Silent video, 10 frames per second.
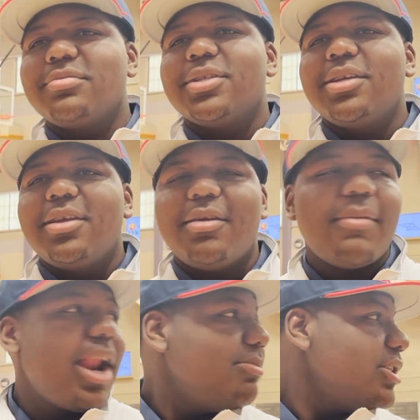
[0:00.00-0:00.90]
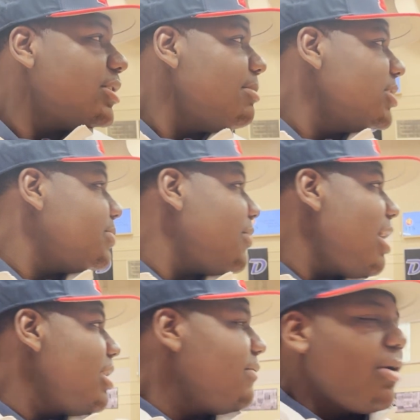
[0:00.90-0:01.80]
Man, I'm just
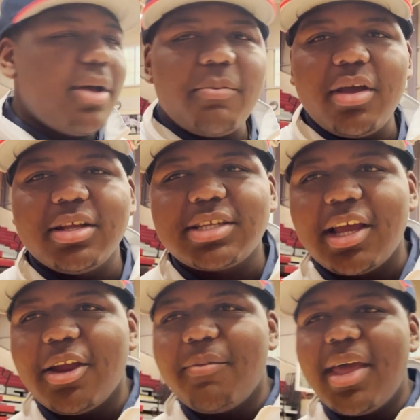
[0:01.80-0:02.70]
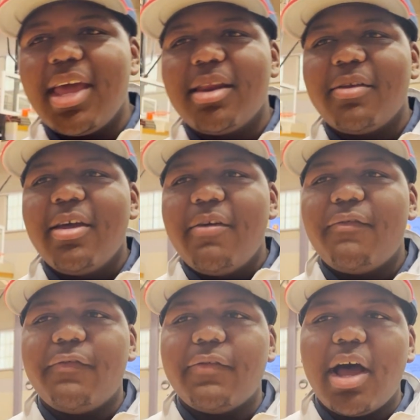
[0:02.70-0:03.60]
proud of all my brothers out here, man,
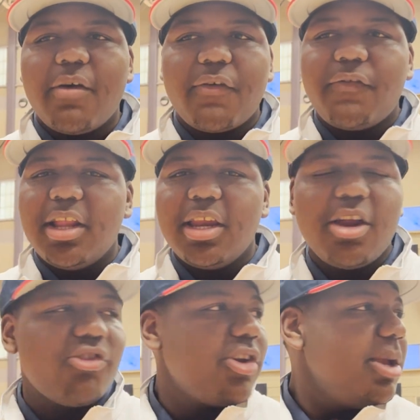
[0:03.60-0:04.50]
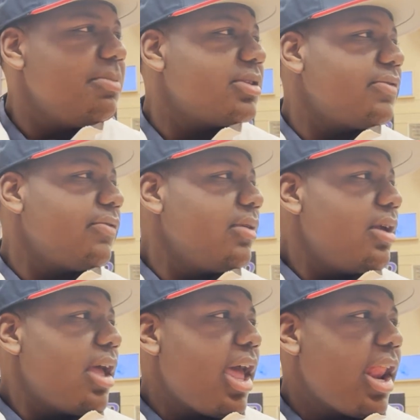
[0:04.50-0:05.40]
fulfilling their dreams,
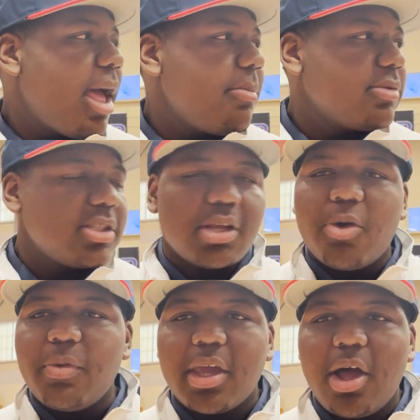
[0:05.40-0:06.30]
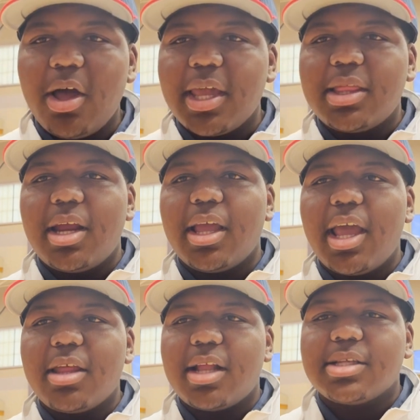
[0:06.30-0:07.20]
and I'm just hoping we can all get there
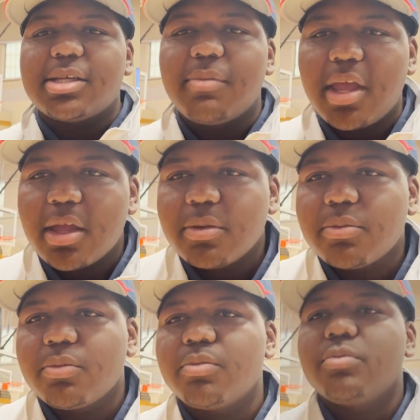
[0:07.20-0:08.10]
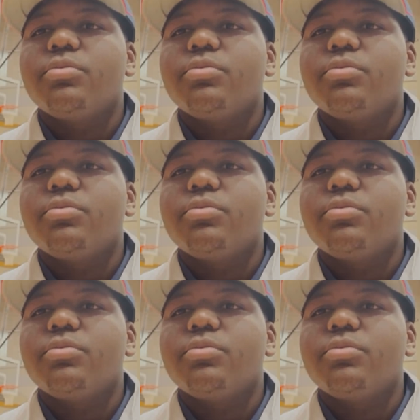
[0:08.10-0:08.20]
together someday.